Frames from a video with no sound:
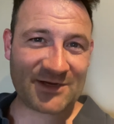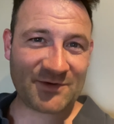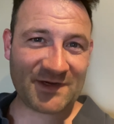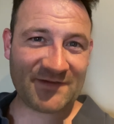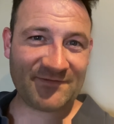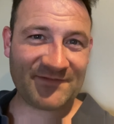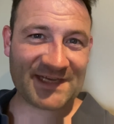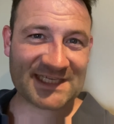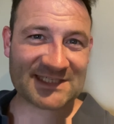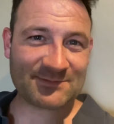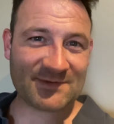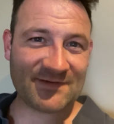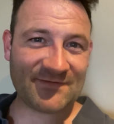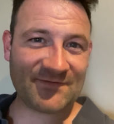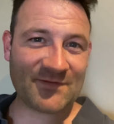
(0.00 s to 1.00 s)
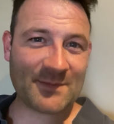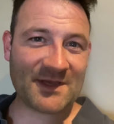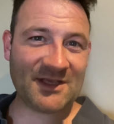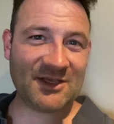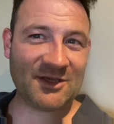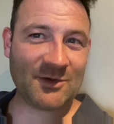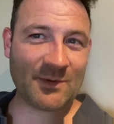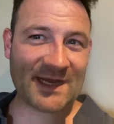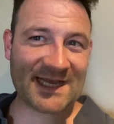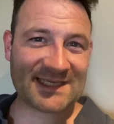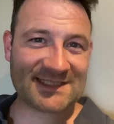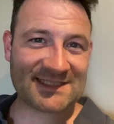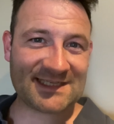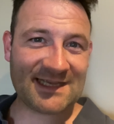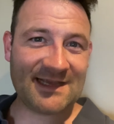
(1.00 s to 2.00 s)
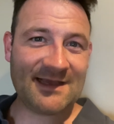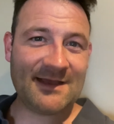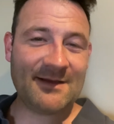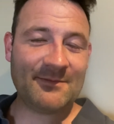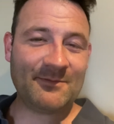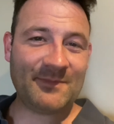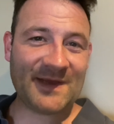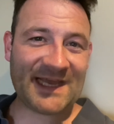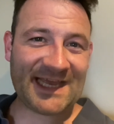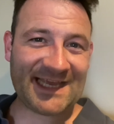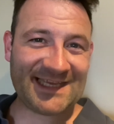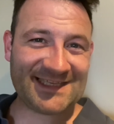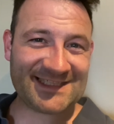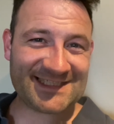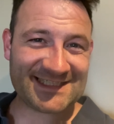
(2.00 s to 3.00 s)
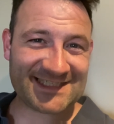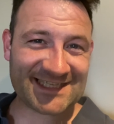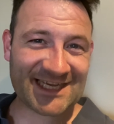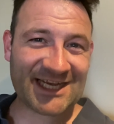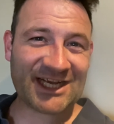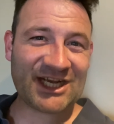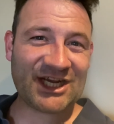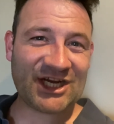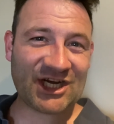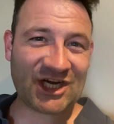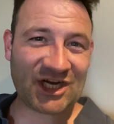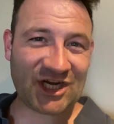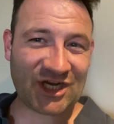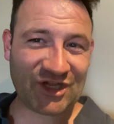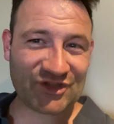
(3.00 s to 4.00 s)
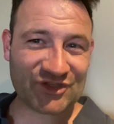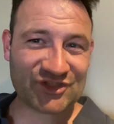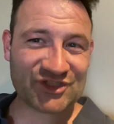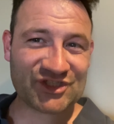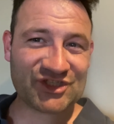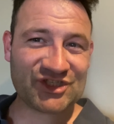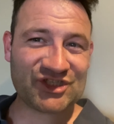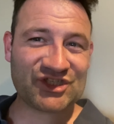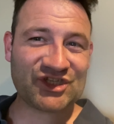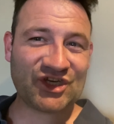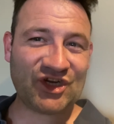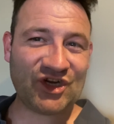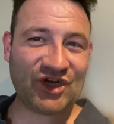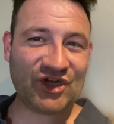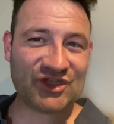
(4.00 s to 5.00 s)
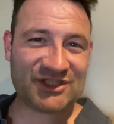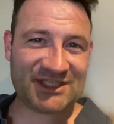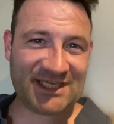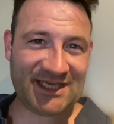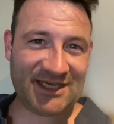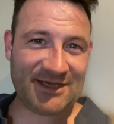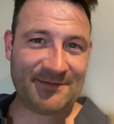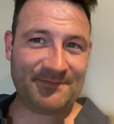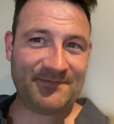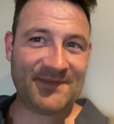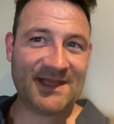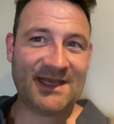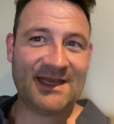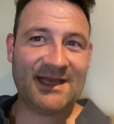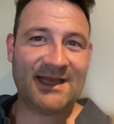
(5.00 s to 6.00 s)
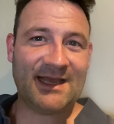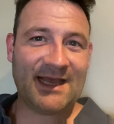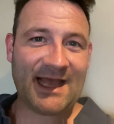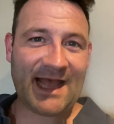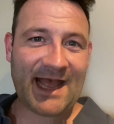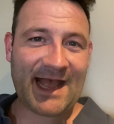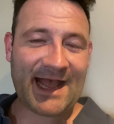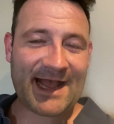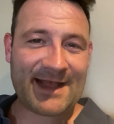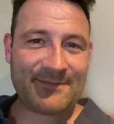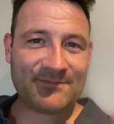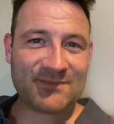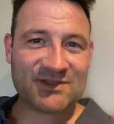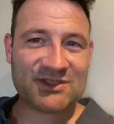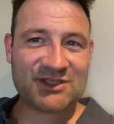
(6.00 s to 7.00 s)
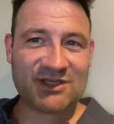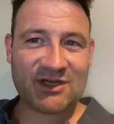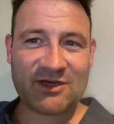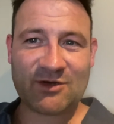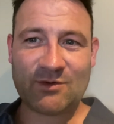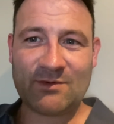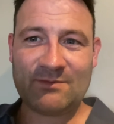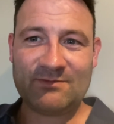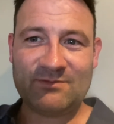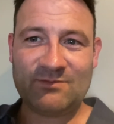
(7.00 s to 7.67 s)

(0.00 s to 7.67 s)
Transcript: investment from a US-based consortium. Um, so,